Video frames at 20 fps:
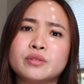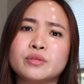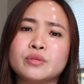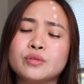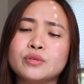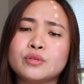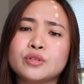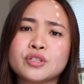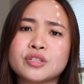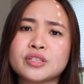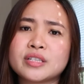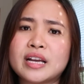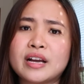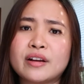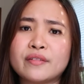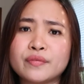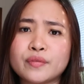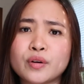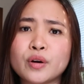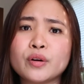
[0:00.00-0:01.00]
to just
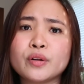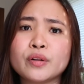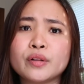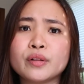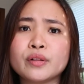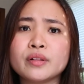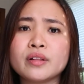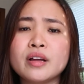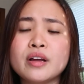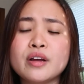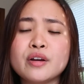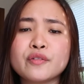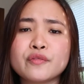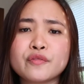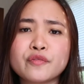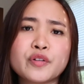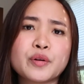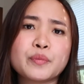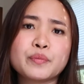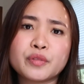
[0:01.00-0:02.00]
have all
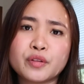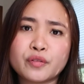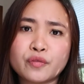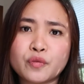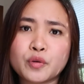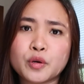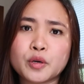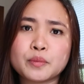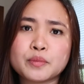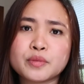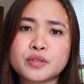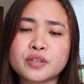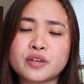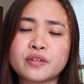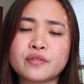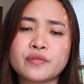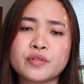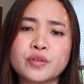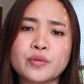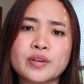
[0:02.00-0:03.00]
from the forms
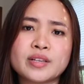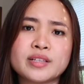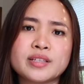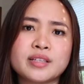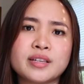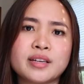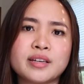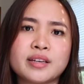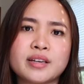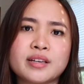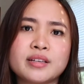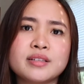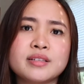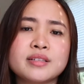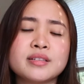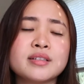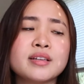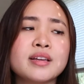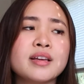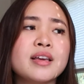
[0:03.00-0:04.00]
of USCIS.
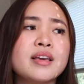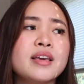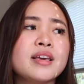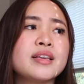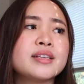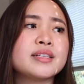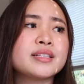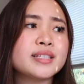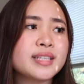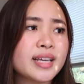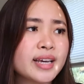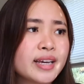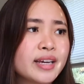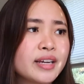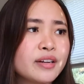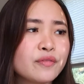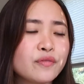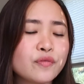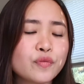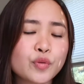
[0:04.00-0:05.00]

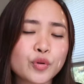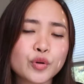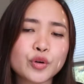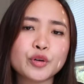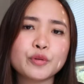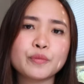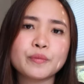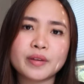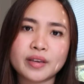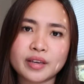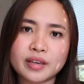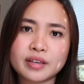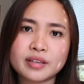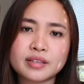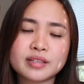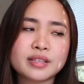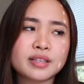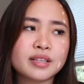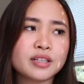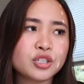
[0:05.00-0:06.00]
Second form
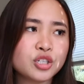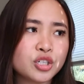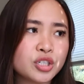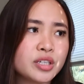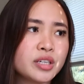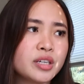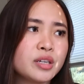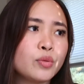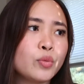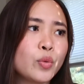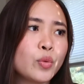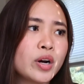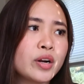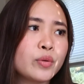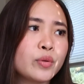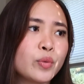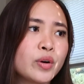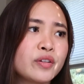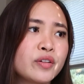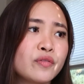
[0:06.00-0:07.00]
is the
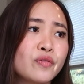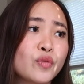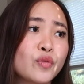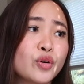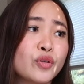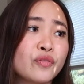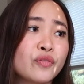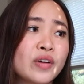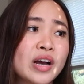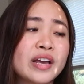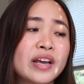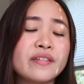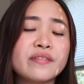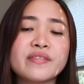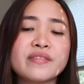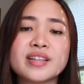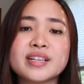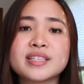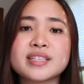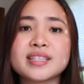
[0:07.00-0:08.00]
G1145.
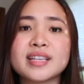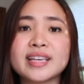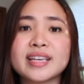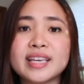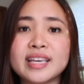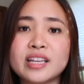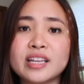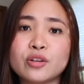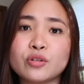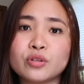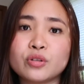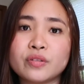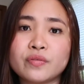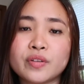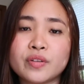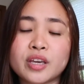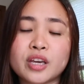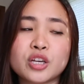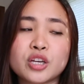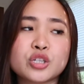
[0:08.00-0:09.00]
That's the
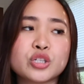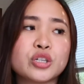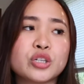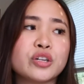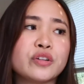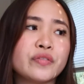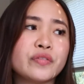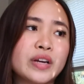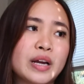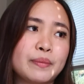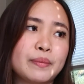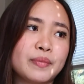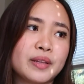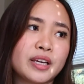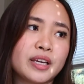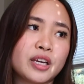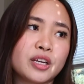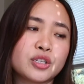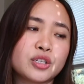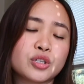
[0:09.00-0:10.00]
e-notification of
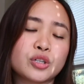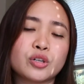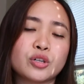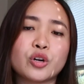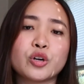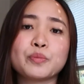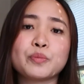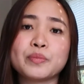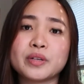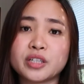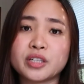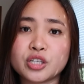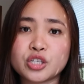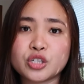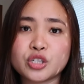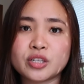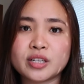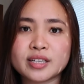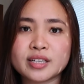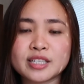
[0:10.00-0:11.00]
application or
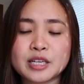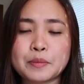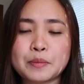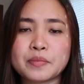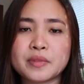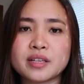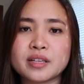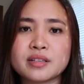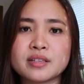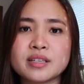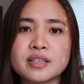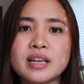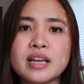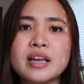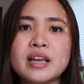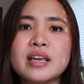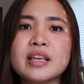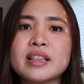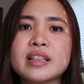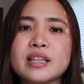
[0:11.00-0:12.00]
petition acceptance.
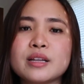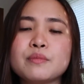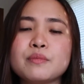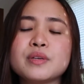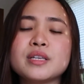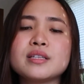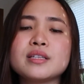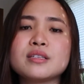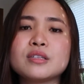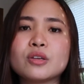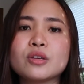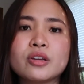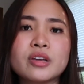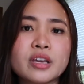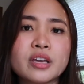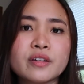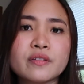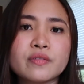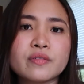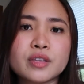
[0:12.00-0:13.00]
That means you
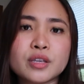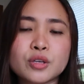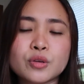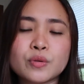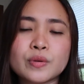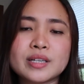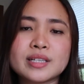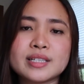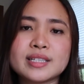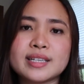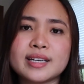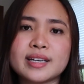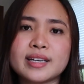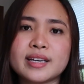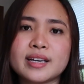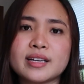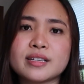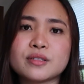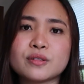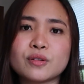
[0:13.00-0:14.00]
give the
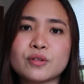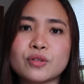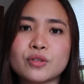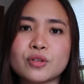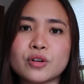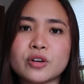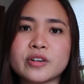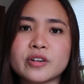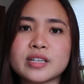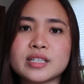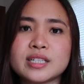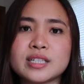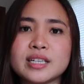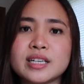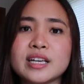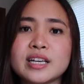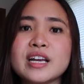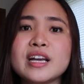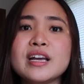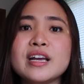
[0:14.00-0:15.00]
USCIS
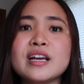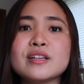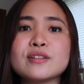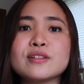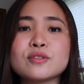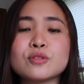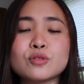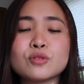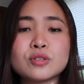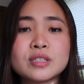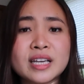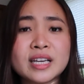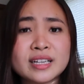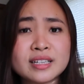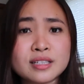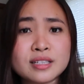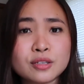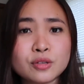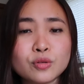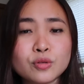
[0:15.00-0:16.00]
authority to
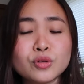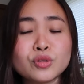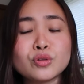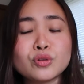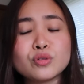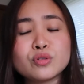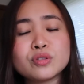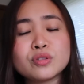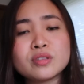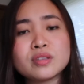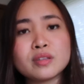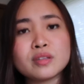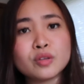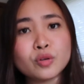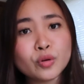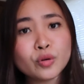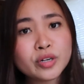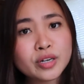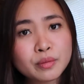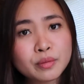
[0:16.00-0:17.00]
text you, use
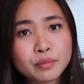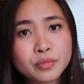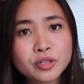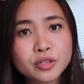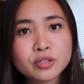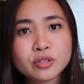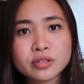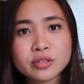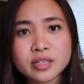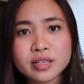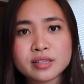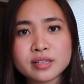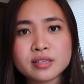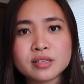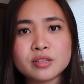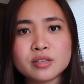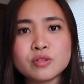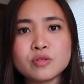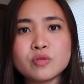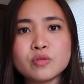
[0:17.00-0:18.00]
your number to text
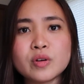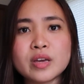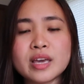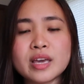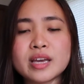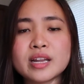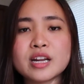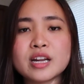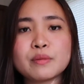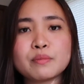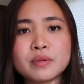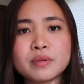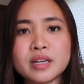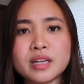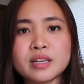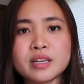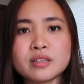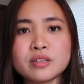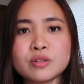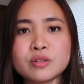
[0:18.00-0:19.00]
you and
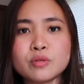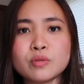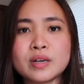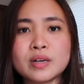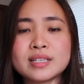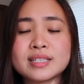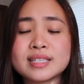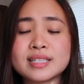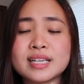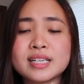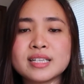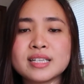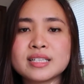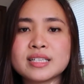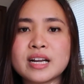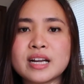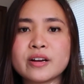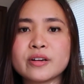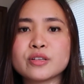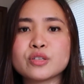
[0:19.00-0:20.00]
update you as
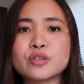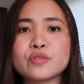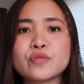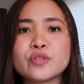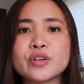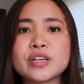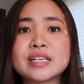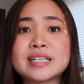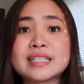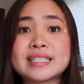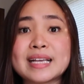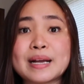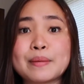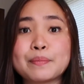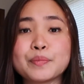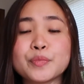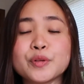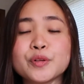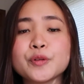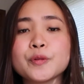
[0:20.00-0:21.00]
necessary. So for
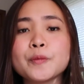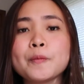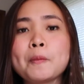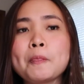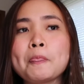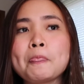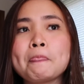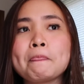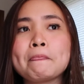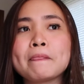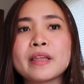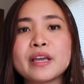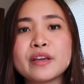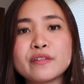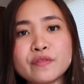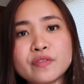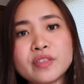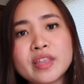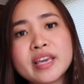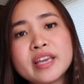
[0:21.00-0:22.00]
example,
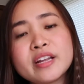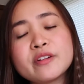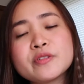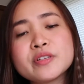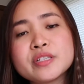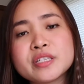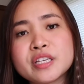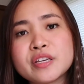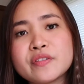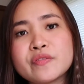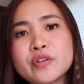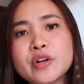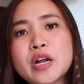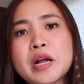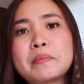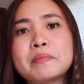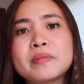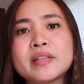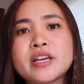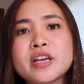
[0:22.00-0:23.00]
if they receive your
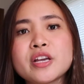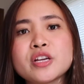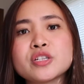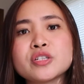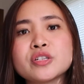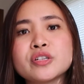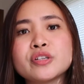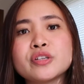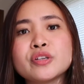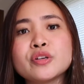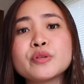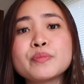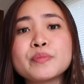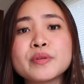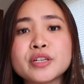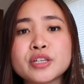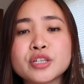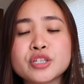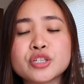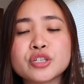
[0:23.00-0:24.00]
application, your
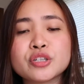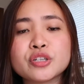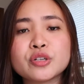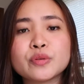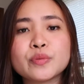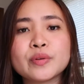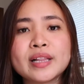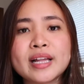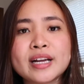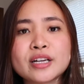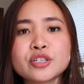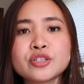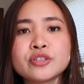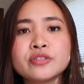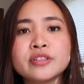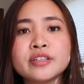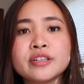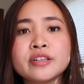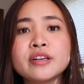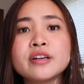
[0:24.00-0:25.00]
petitioner will
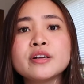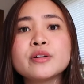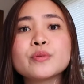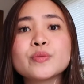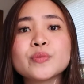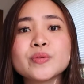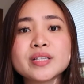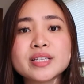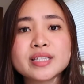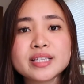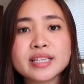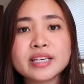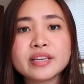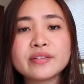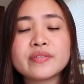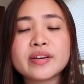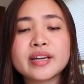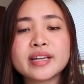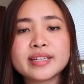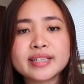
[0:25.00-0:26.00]
actually
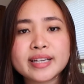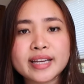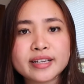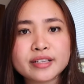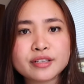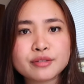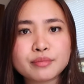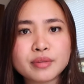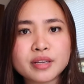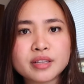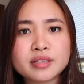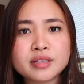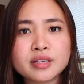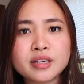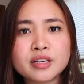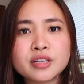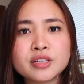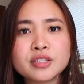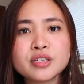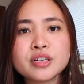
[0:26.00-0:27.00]
receive a text
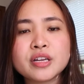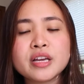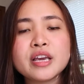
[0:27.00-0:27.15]
message